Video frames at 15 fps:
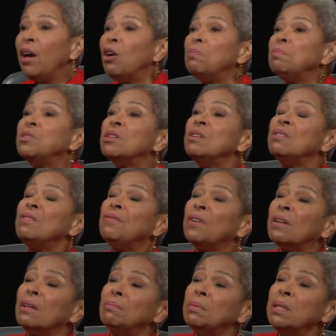helped
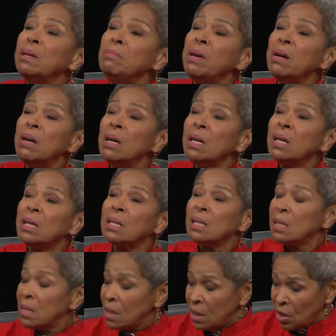develop the
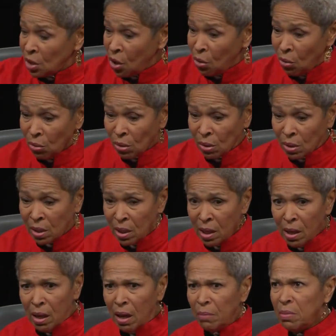Americas. The, the gold,
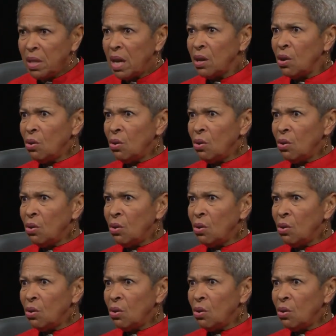I mean that